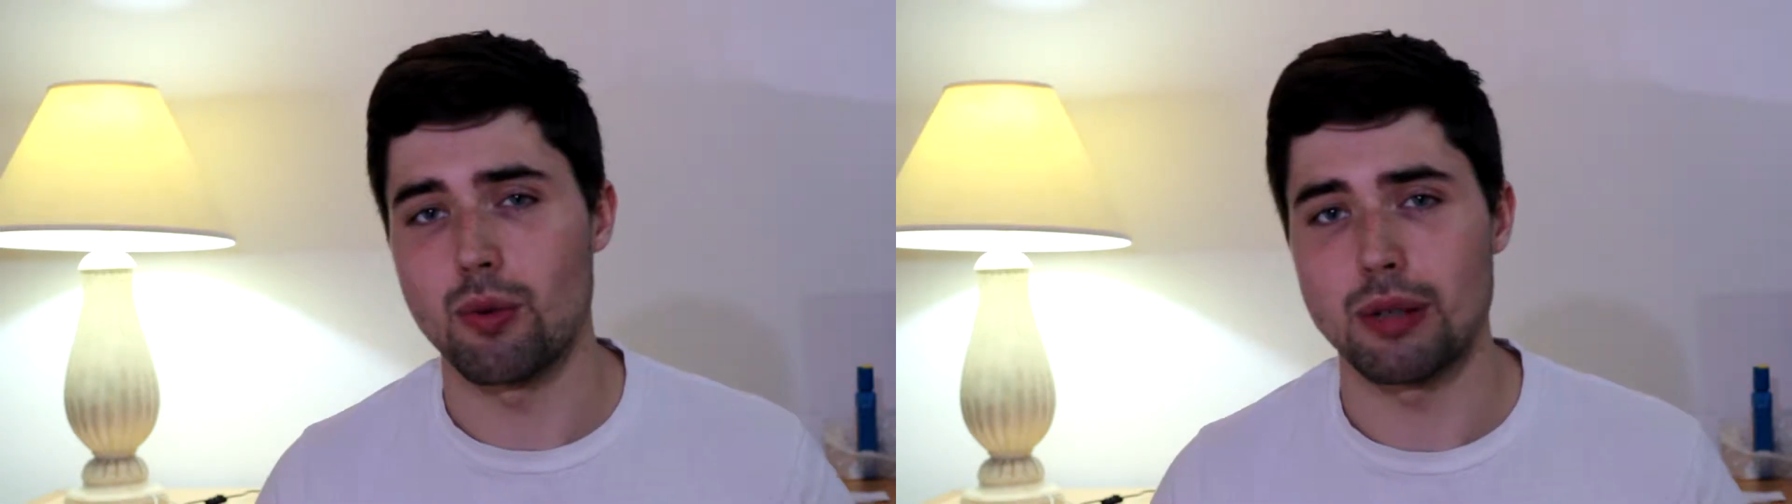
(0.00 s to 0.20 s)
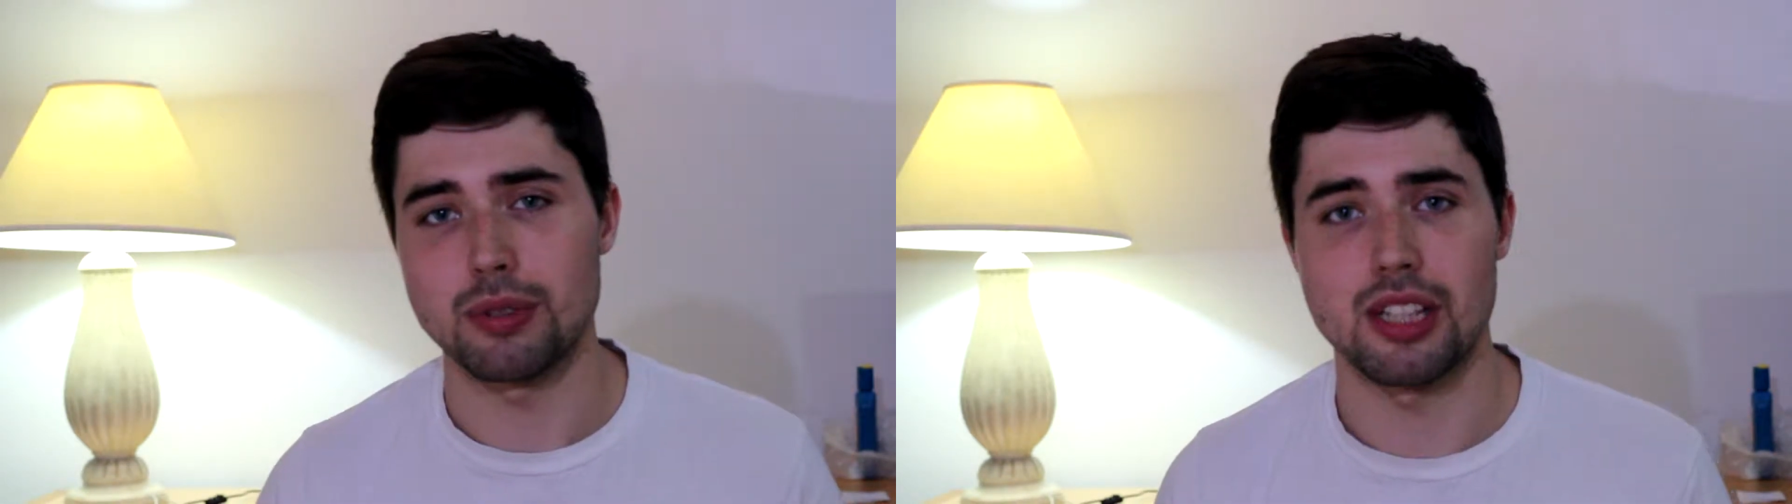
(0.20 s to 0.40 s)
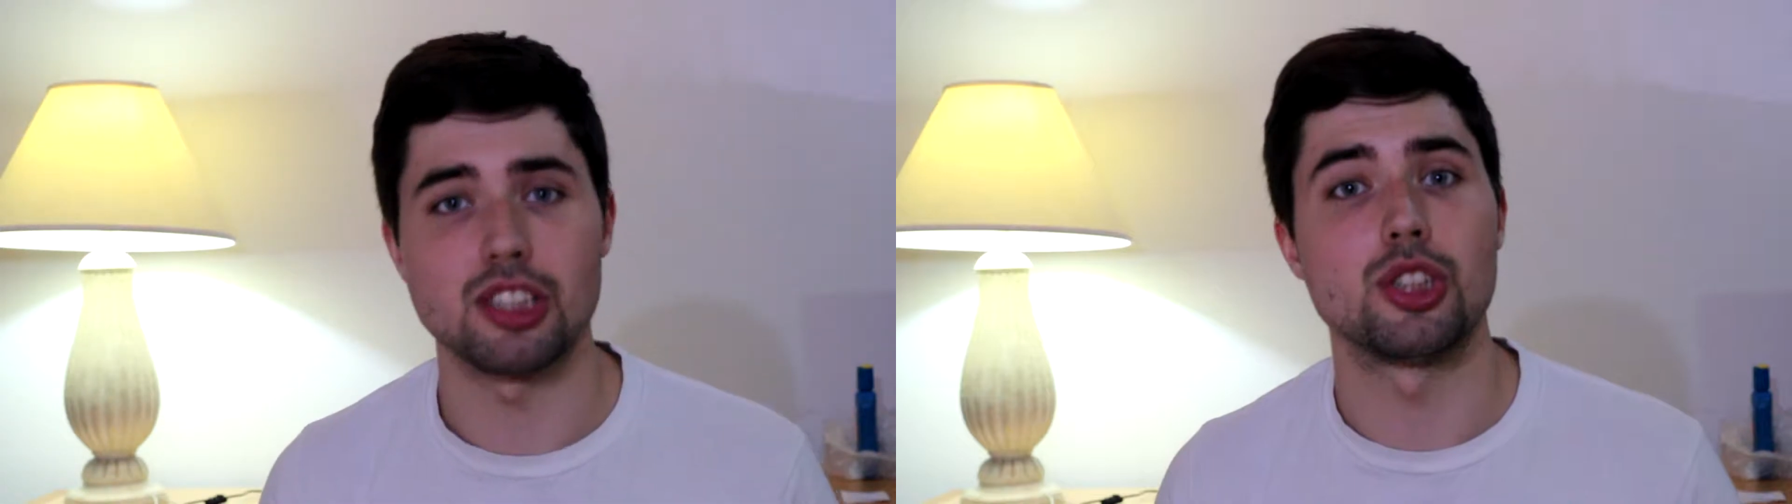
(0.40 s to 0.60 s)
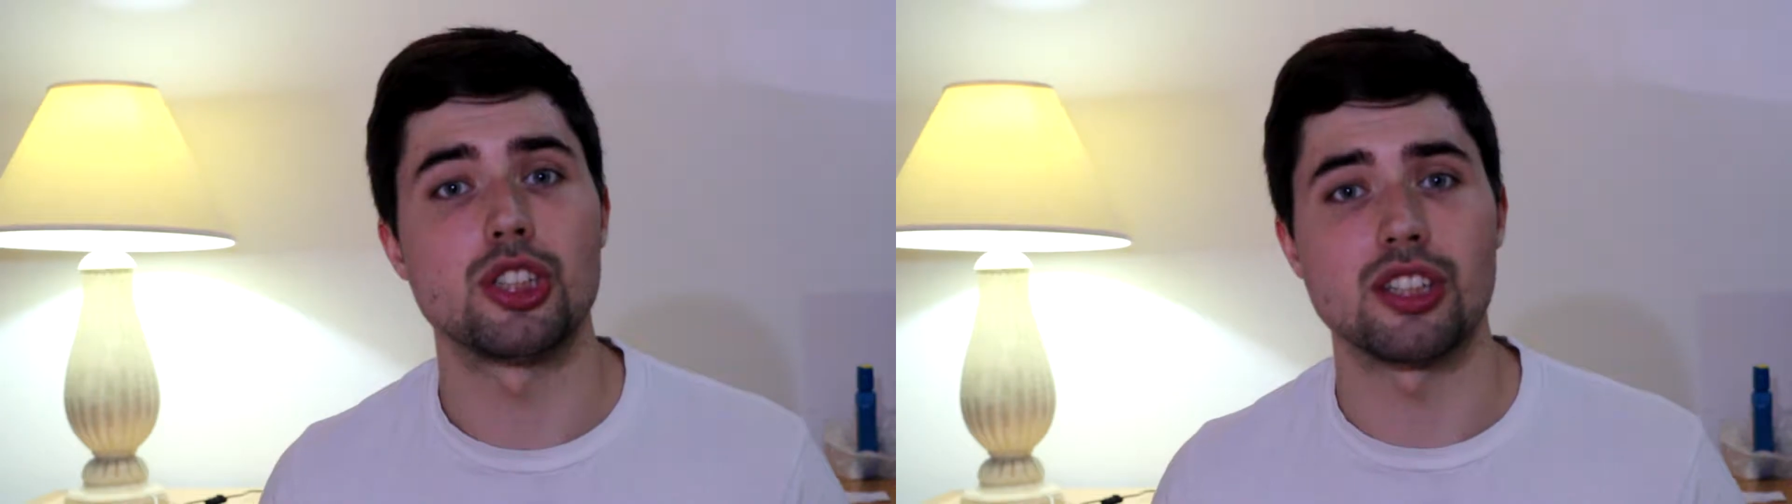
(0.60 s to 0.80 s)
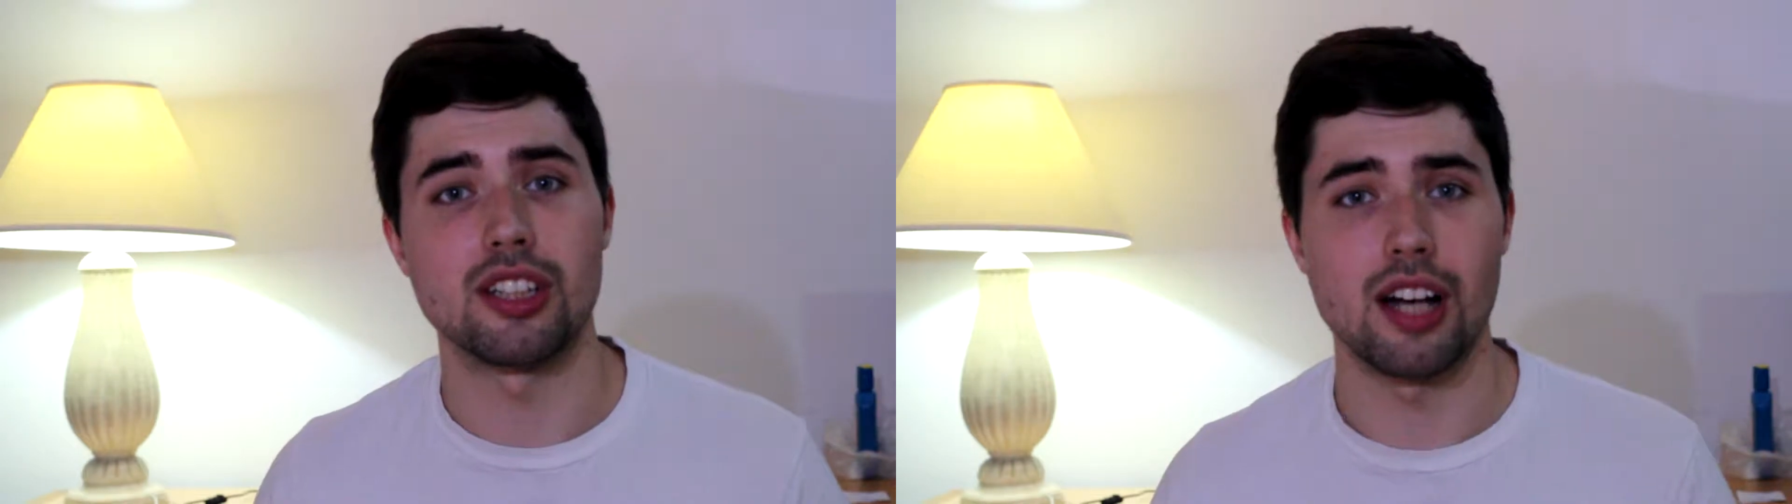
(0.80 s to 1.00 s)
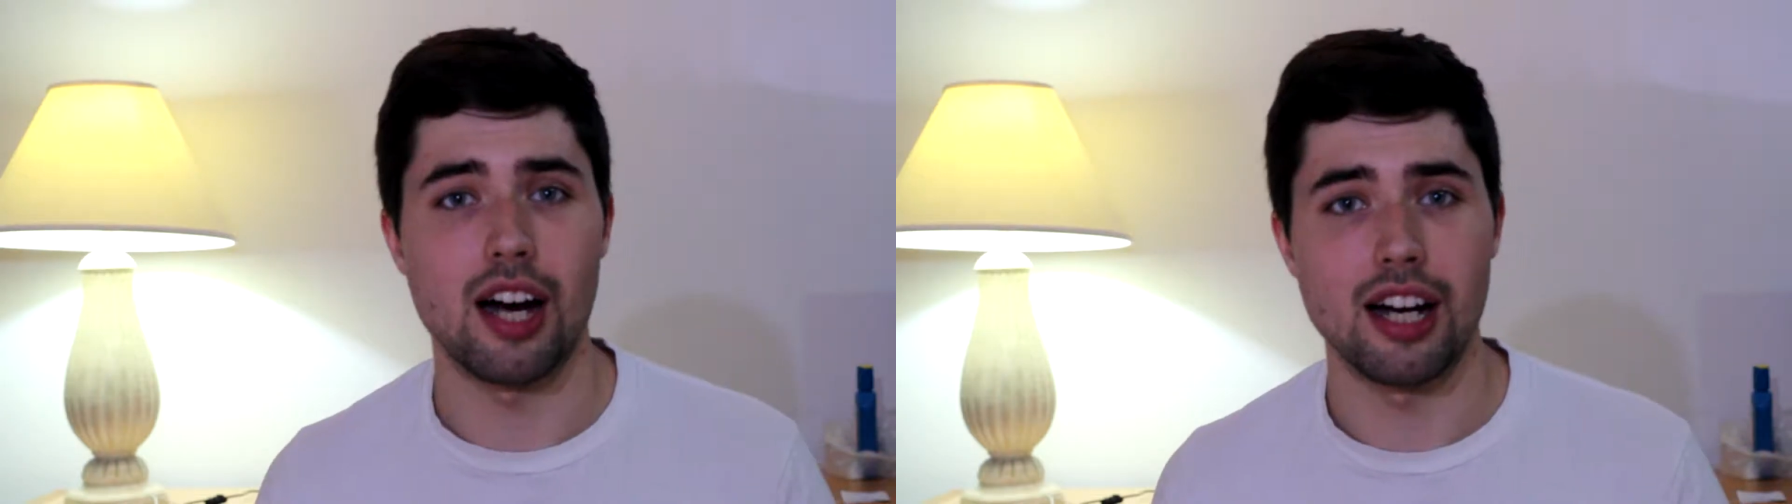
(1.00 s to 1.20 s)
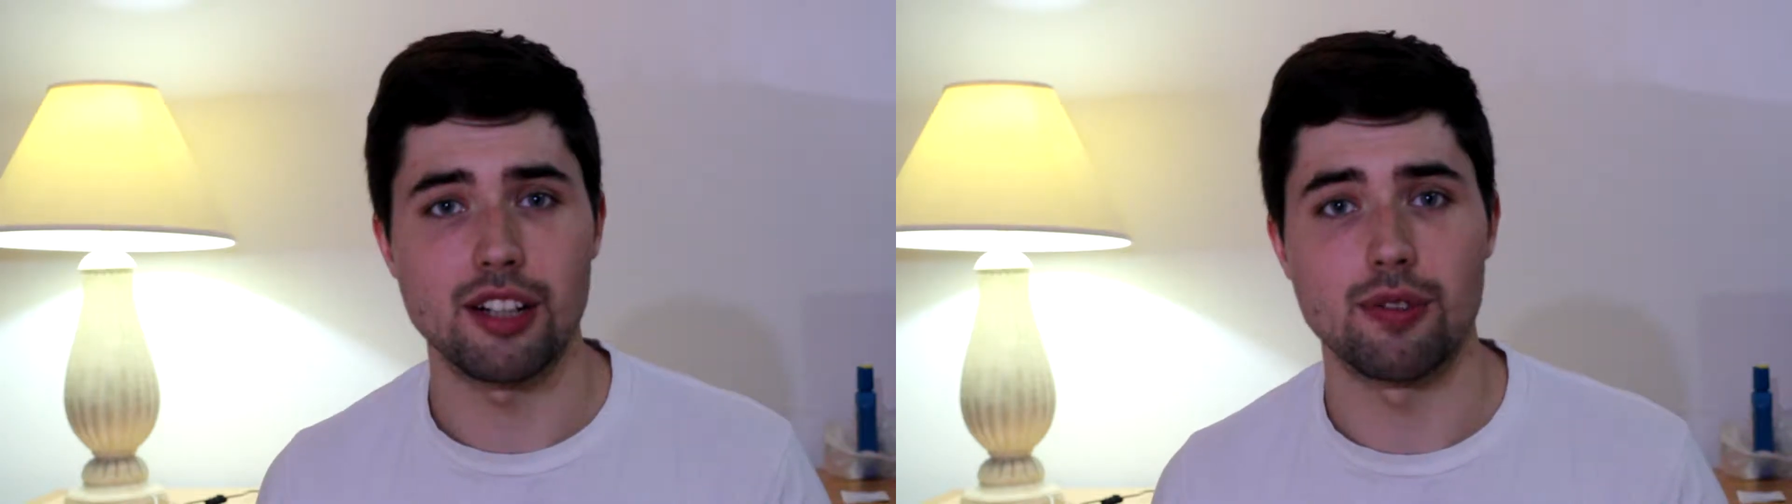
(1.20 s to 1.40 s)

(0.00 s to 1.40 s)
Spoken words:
website's just a guide